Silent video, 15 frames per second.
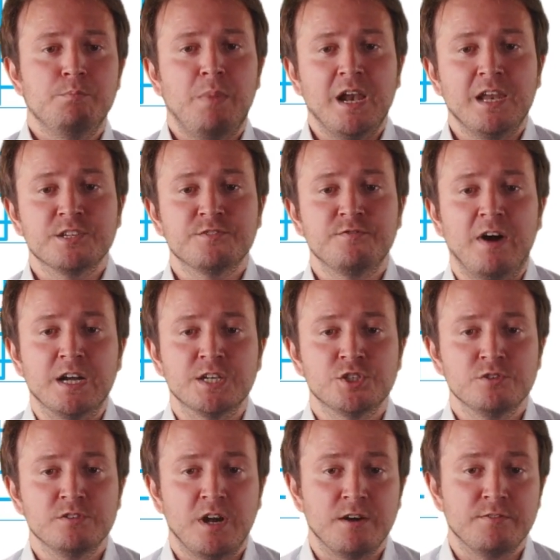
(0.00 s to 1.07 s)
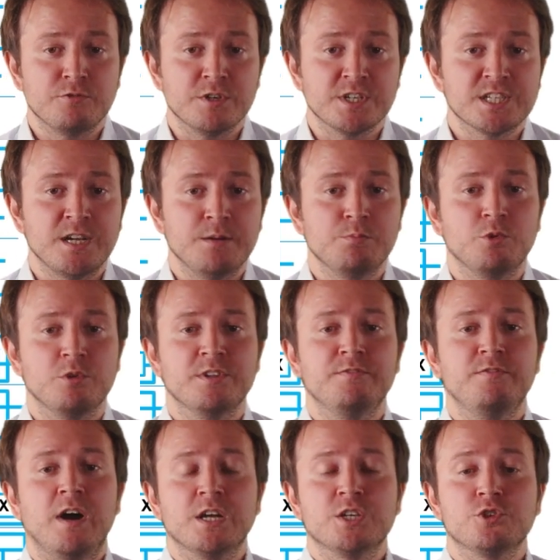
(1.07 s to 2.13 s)
Balanced functions are, for example, the
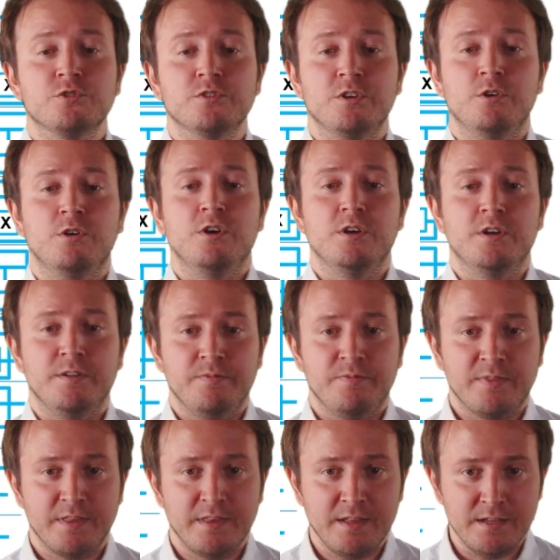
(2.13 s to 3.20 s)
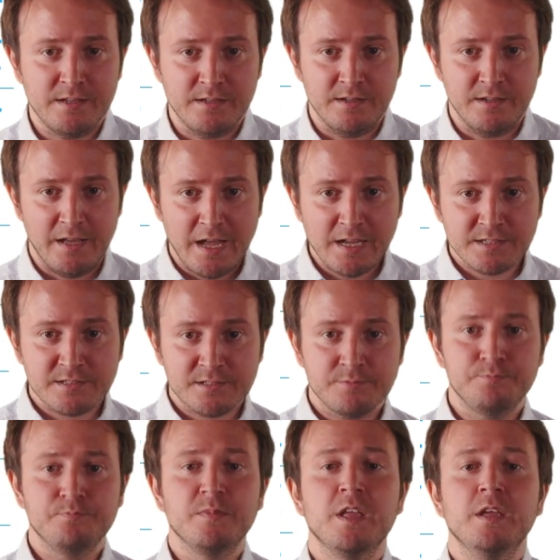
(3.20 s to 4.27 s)
function x